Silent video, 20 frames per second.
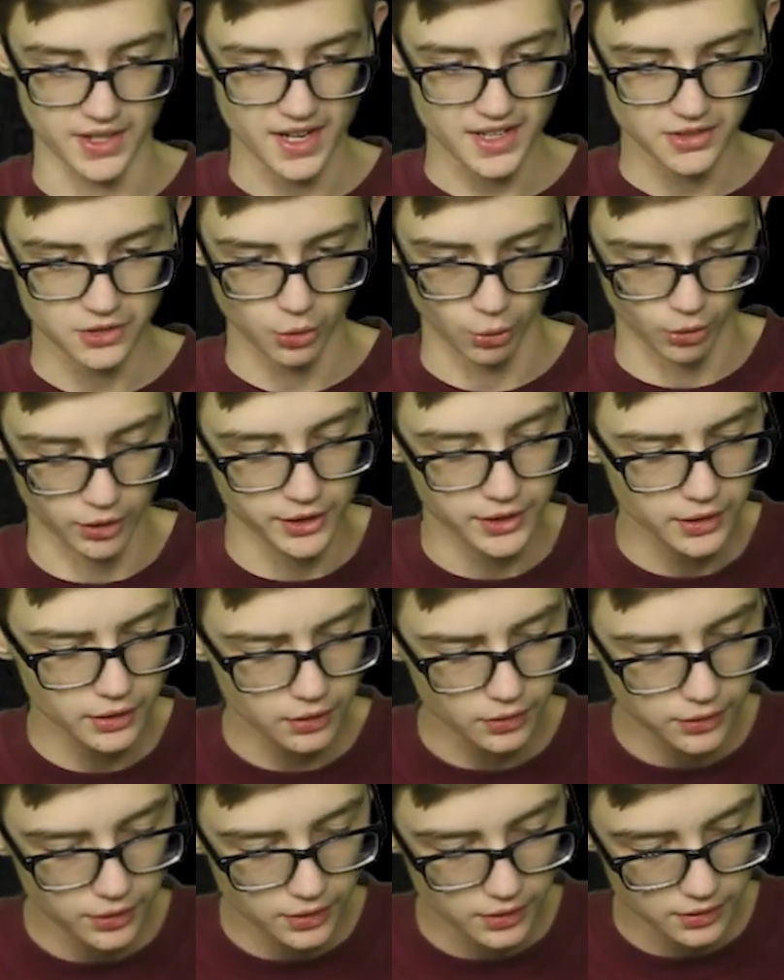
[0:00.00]
that
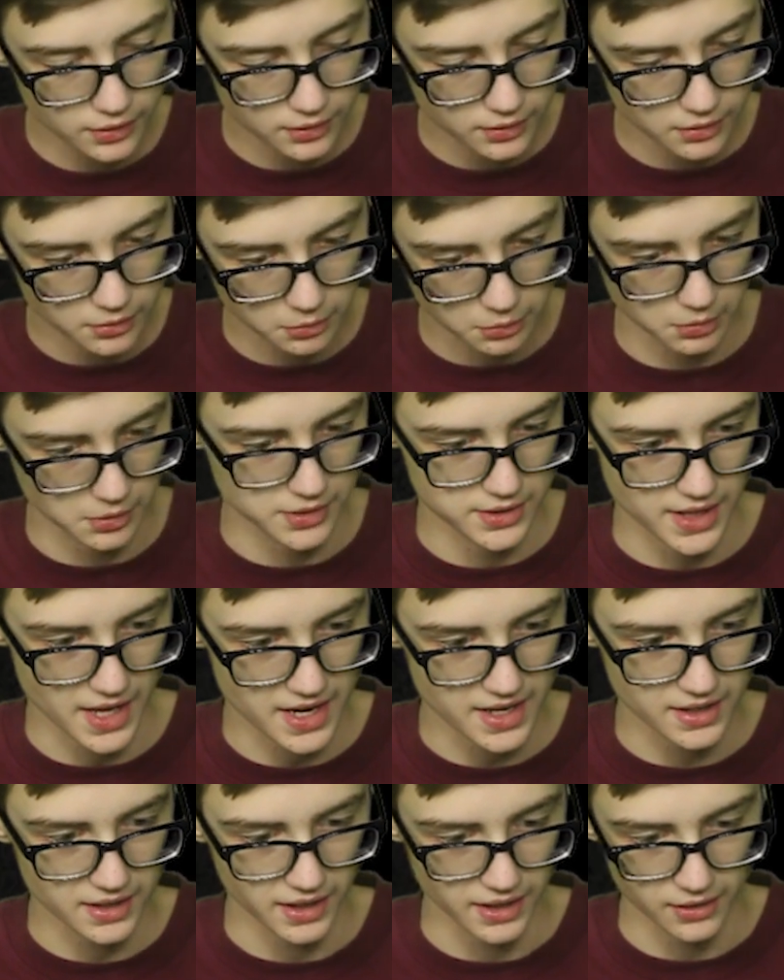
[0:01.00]
Torkjell? Was
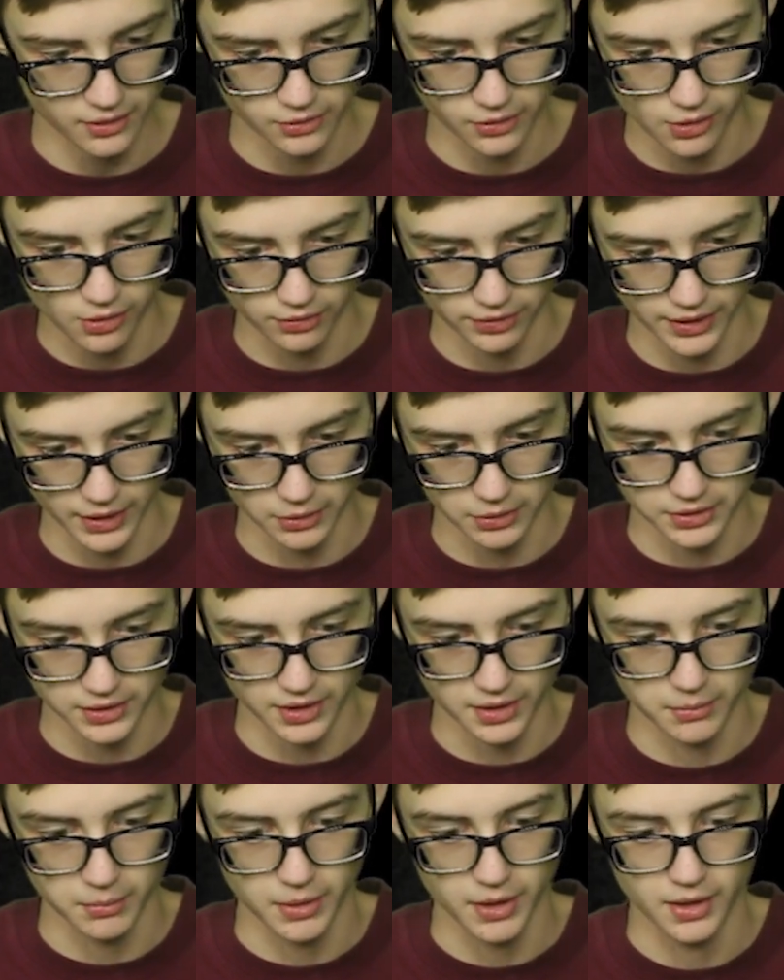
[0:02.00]
that? I don't know if that was
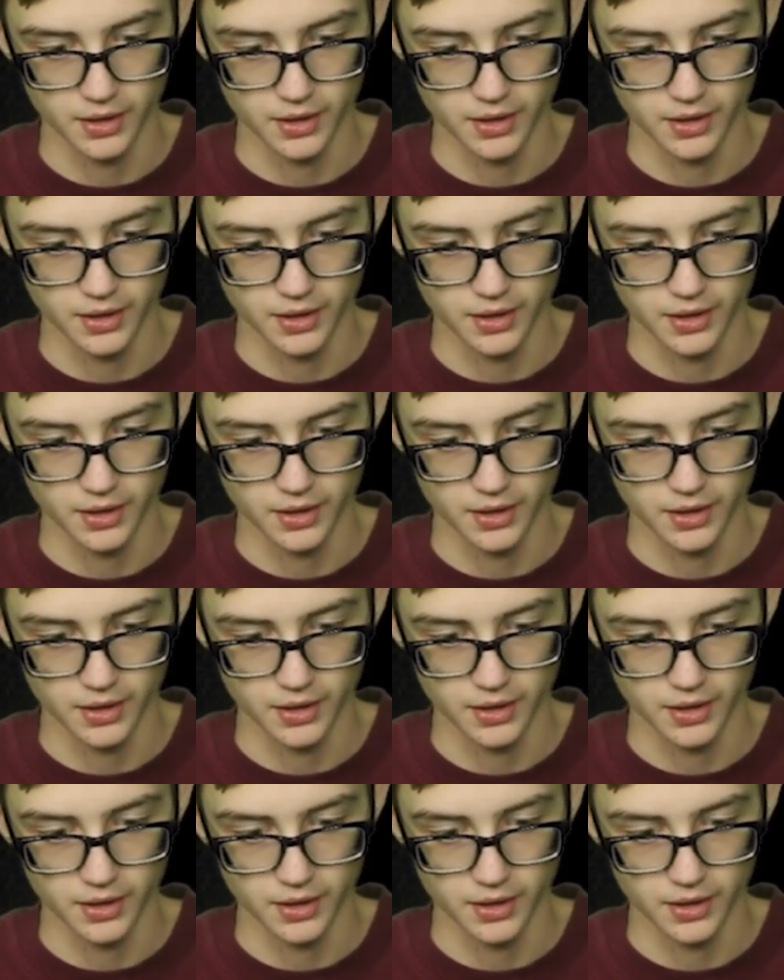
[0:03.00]
him.